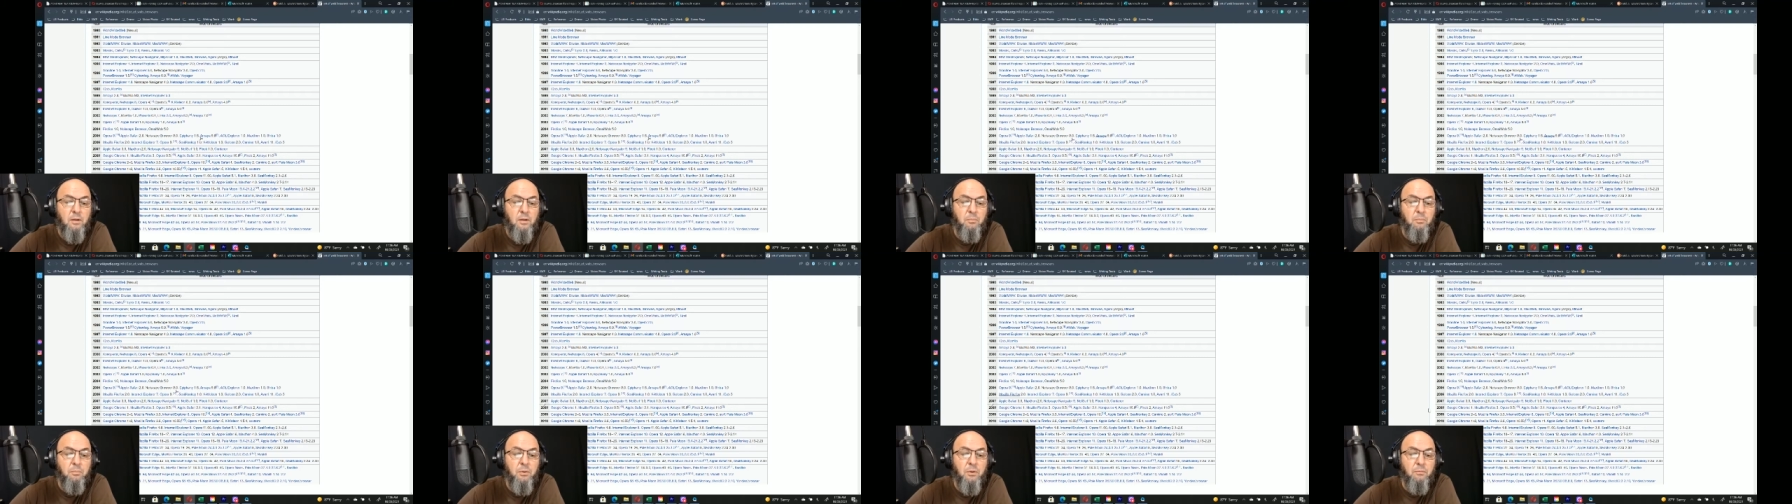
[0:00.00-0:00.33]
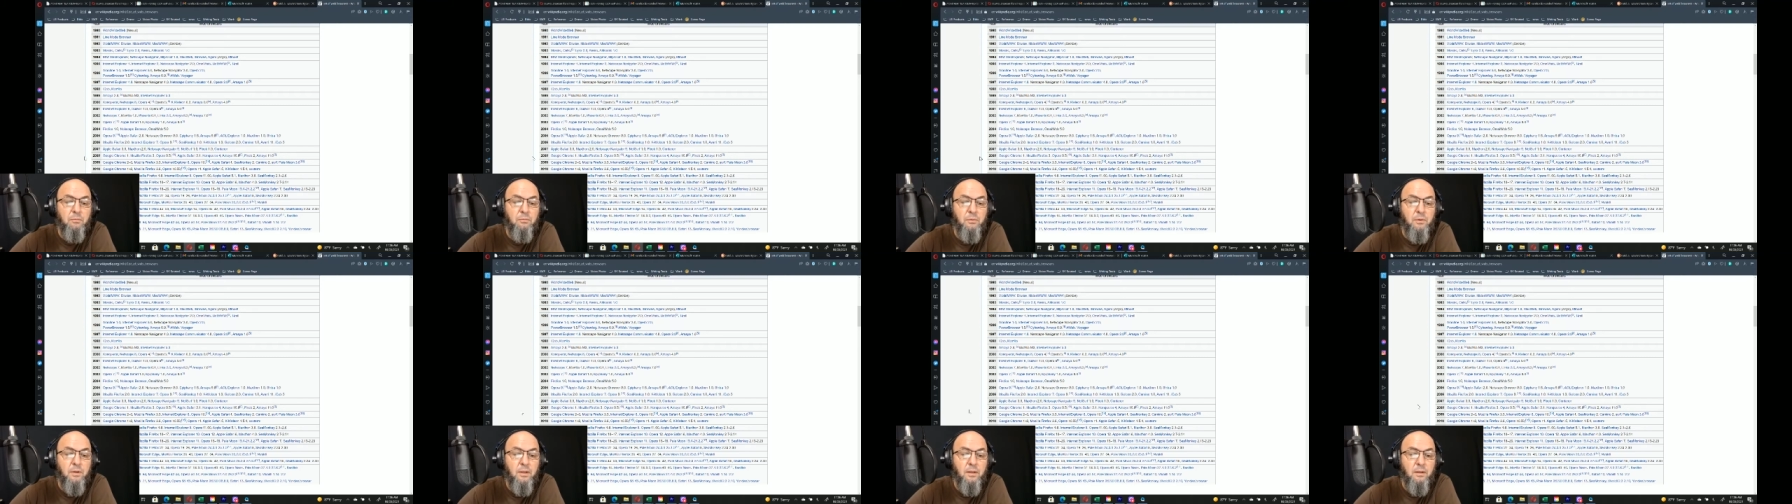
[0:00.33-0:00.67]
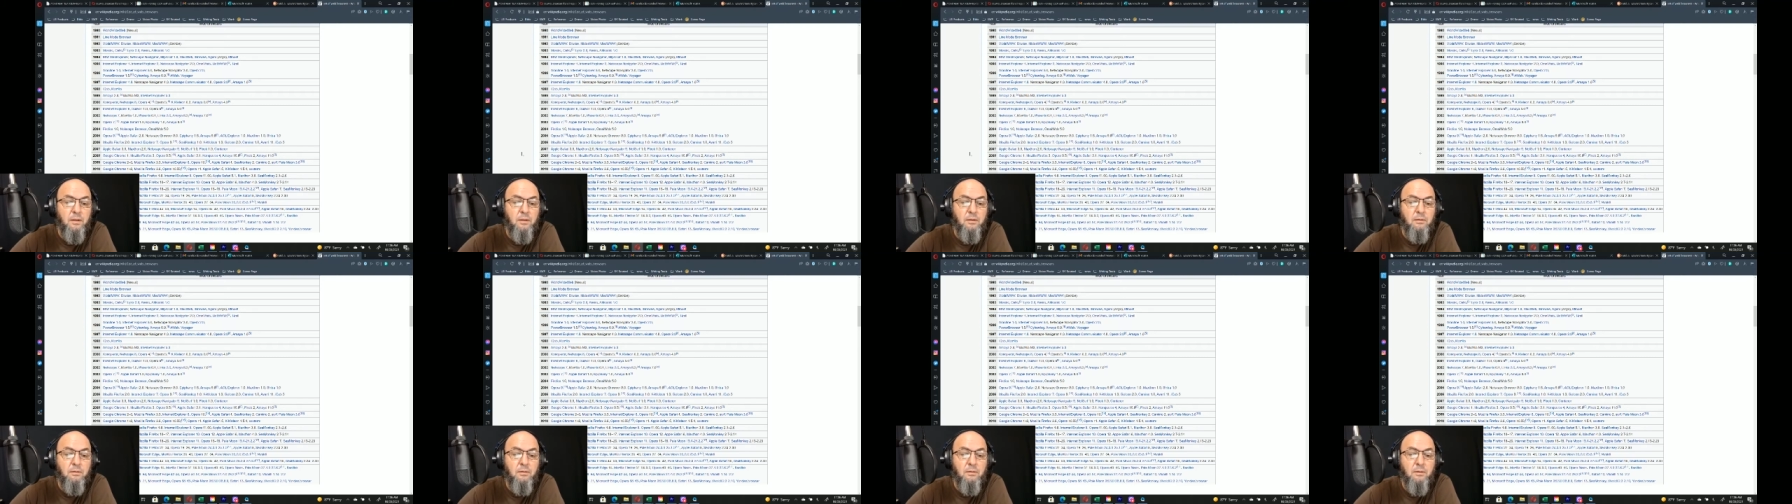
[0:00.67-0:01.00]

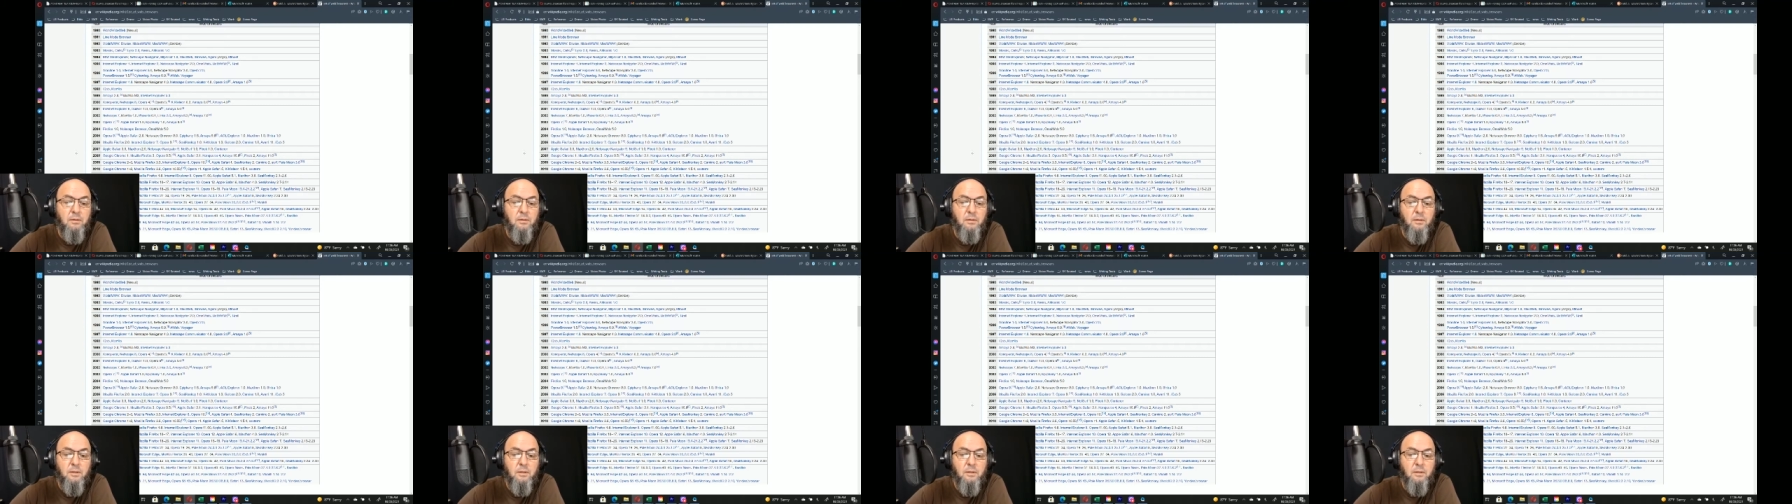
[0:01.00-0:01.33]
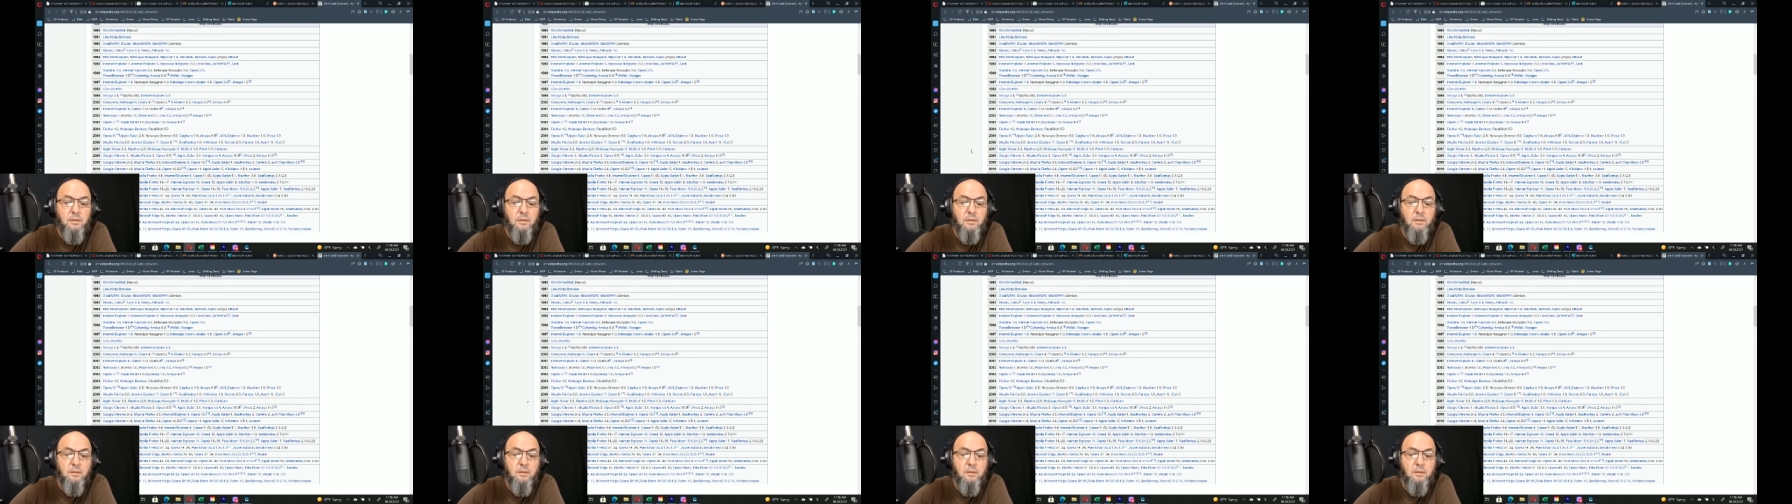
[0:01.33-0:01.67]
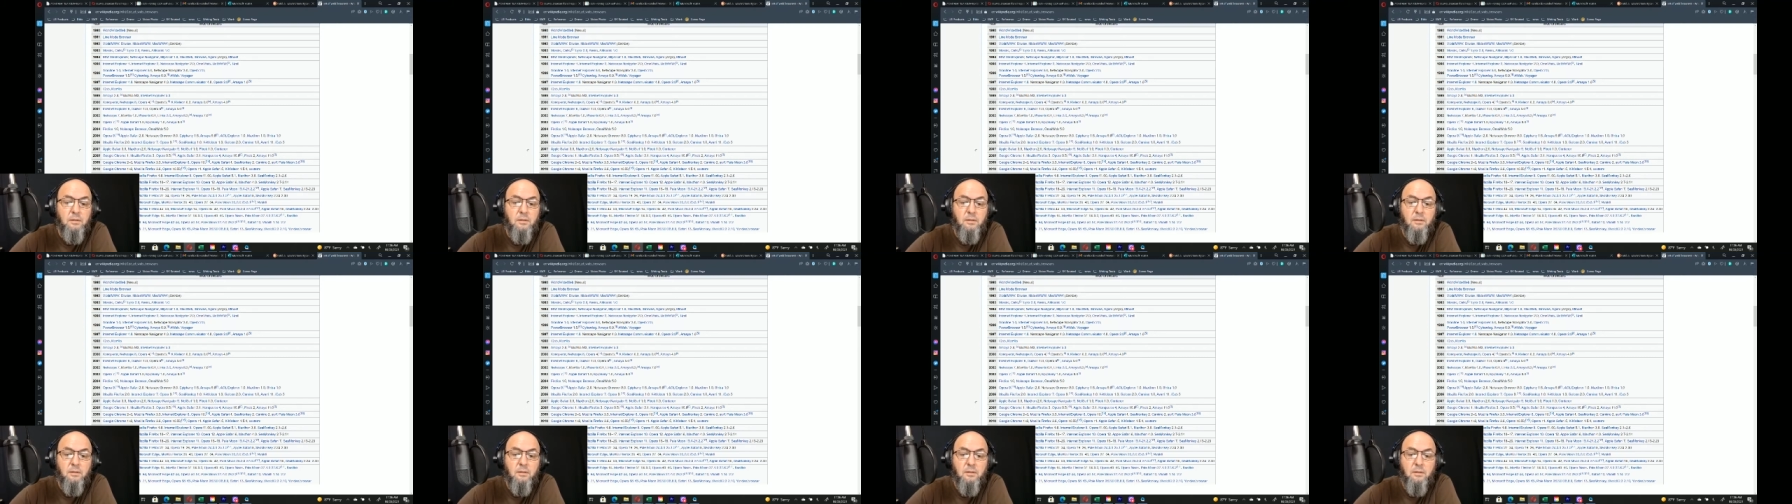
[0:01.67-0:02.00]
Epiphany,
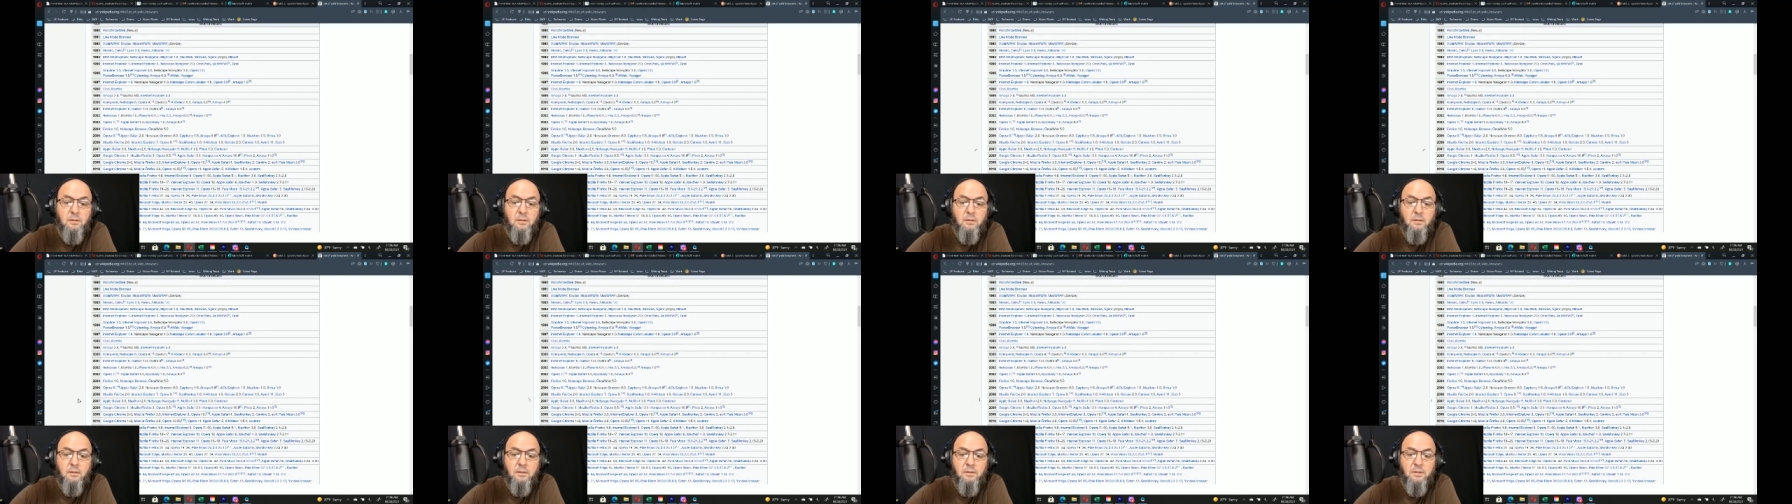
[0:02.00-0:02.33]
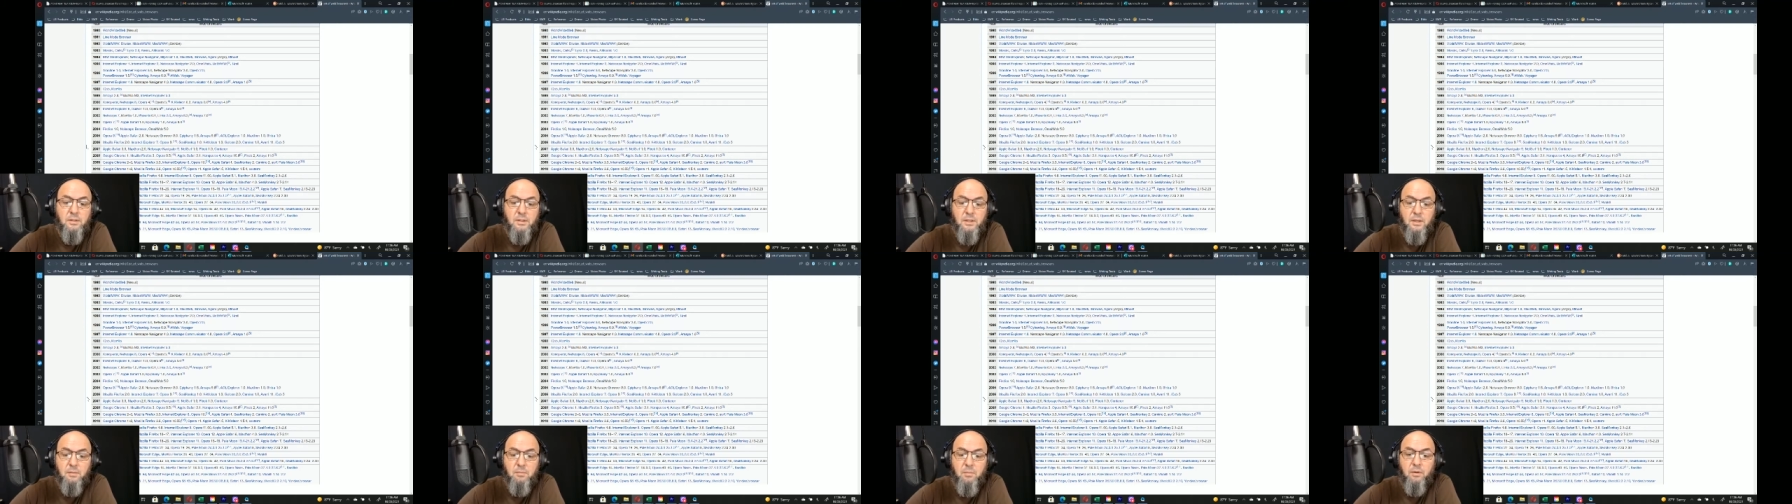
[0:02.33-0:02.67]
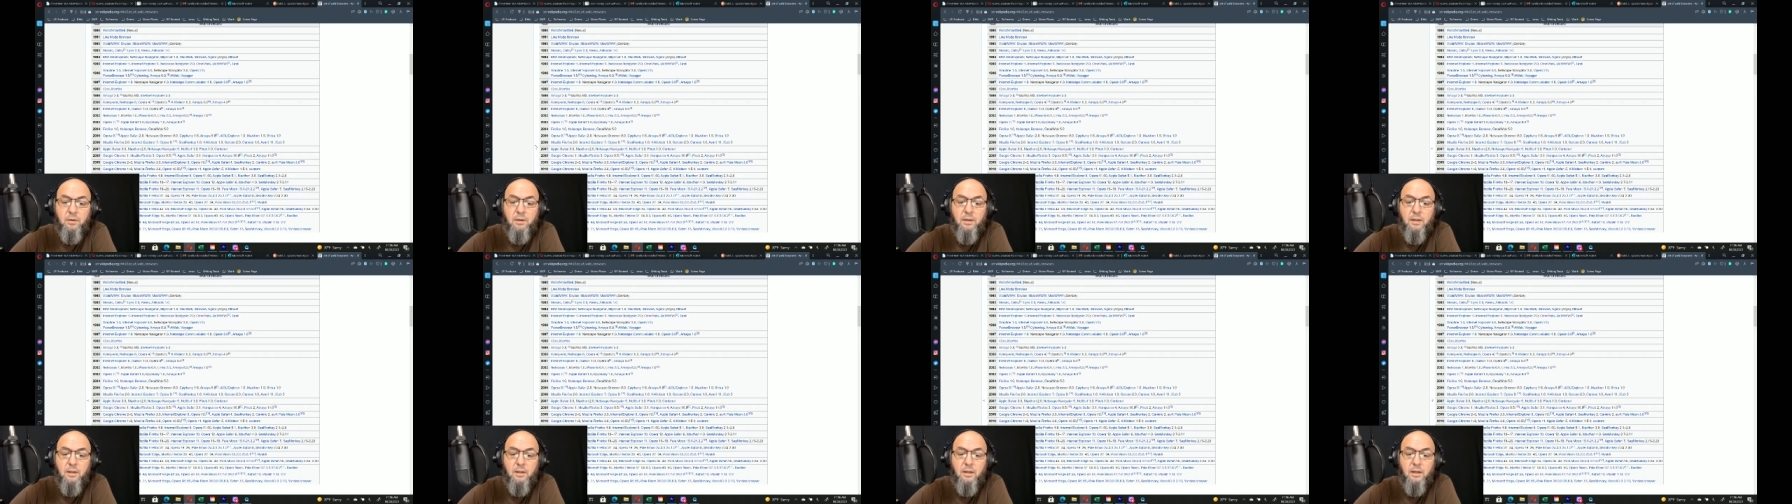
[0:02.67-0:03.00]
SeaMonkey.